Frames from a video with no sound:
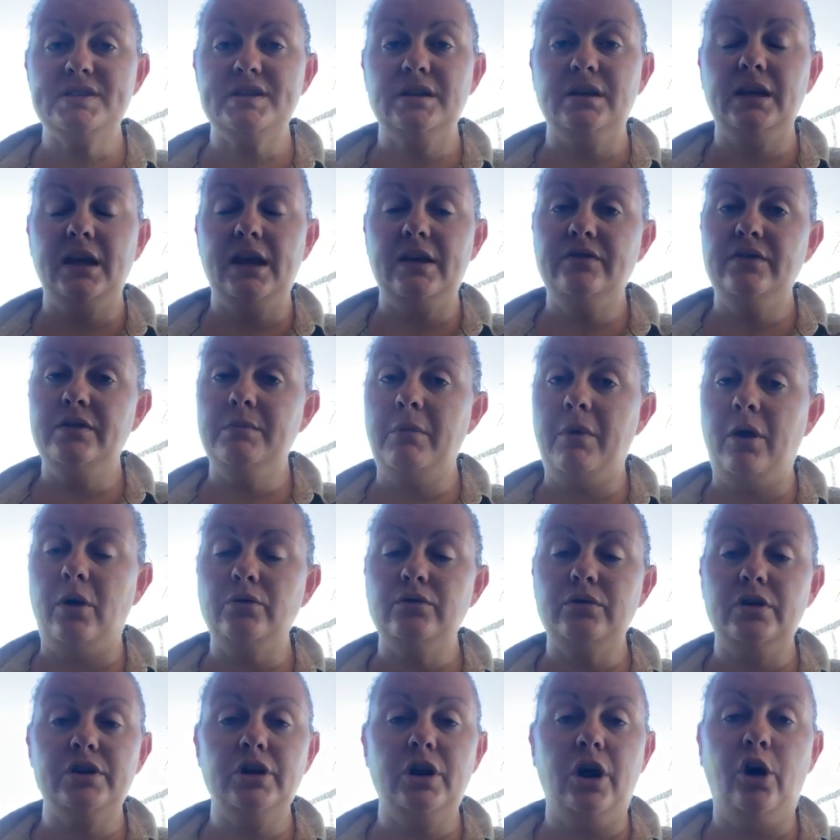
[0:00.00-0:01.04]
it. So leave your
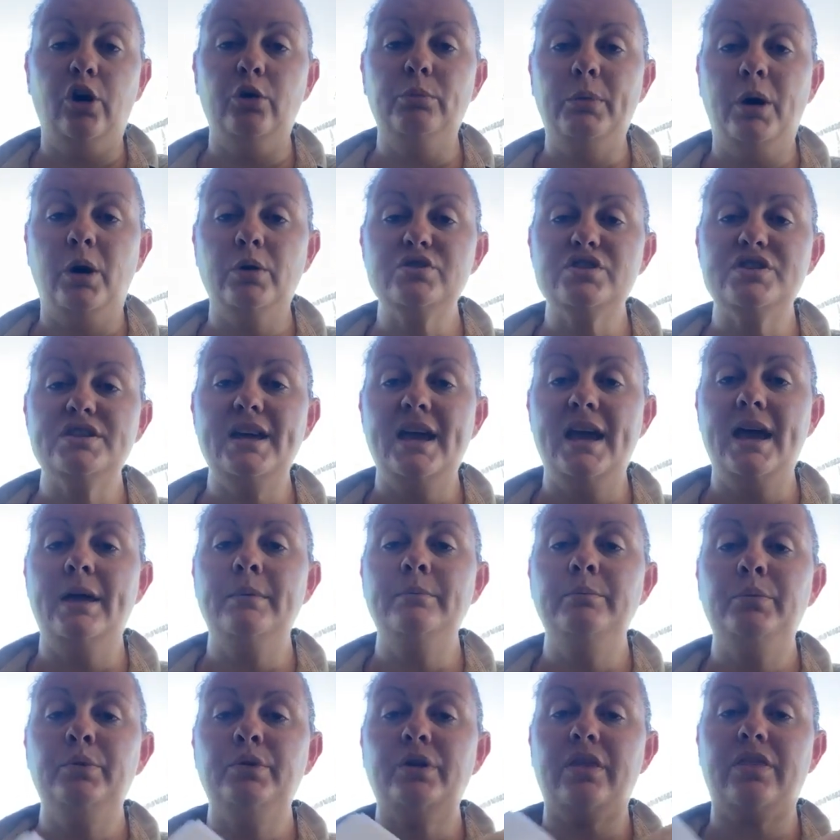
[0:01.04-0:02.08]
old mulch
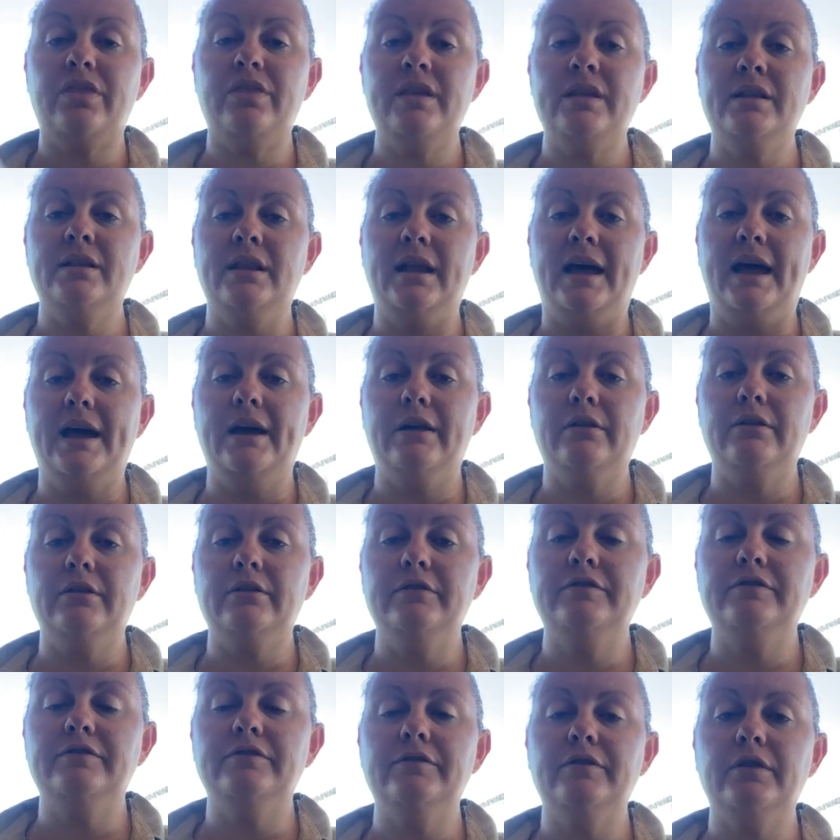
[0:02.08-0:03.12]
there, put a thin layer
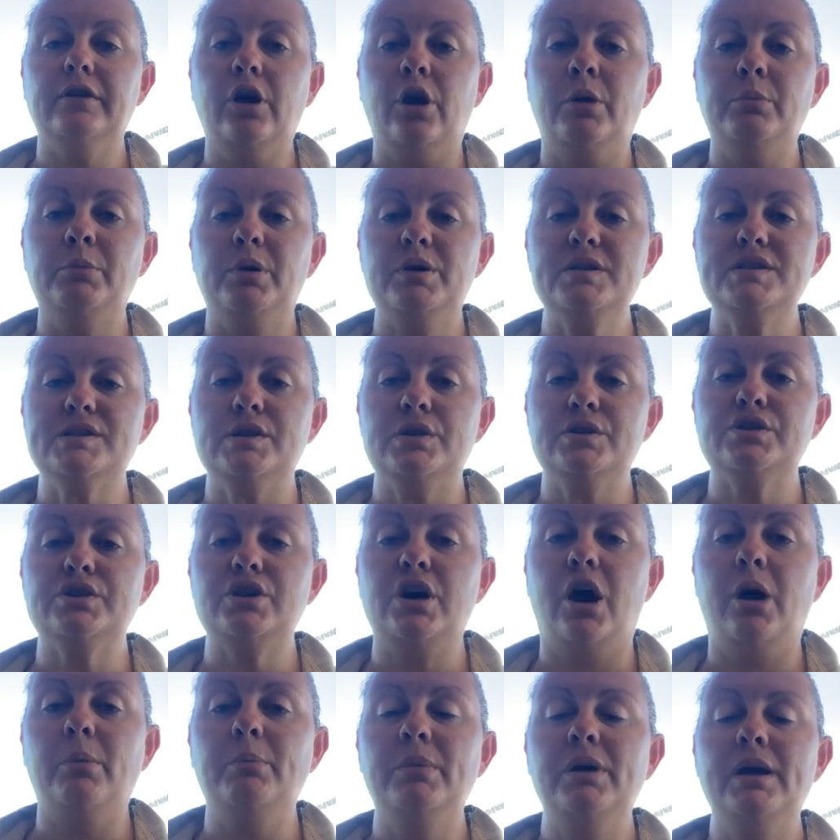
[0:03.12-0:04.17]
of compost on
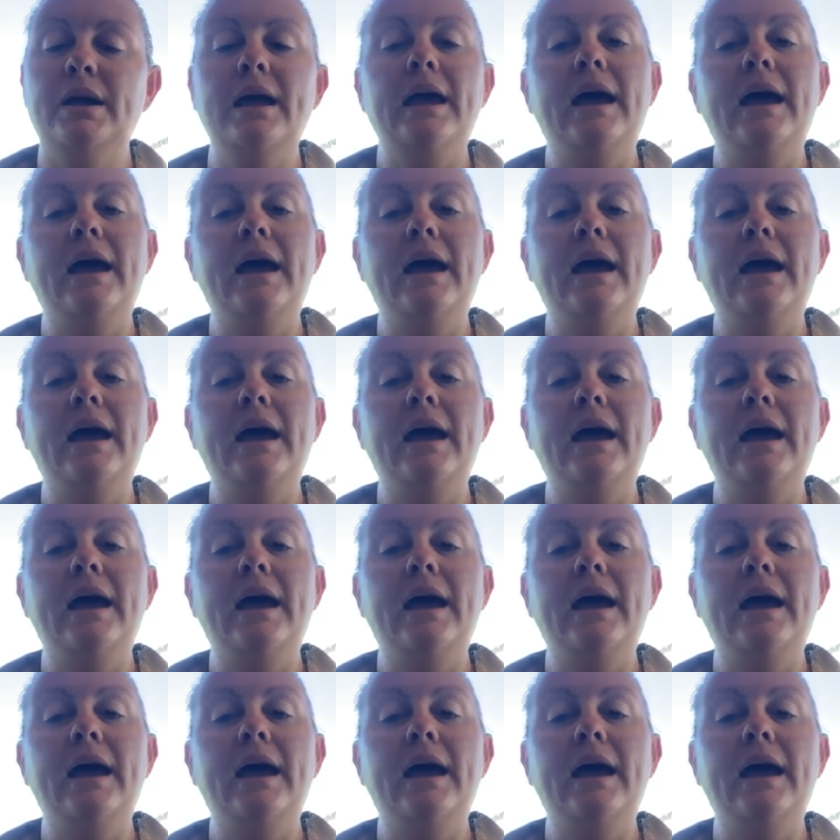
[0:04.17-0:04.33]
top,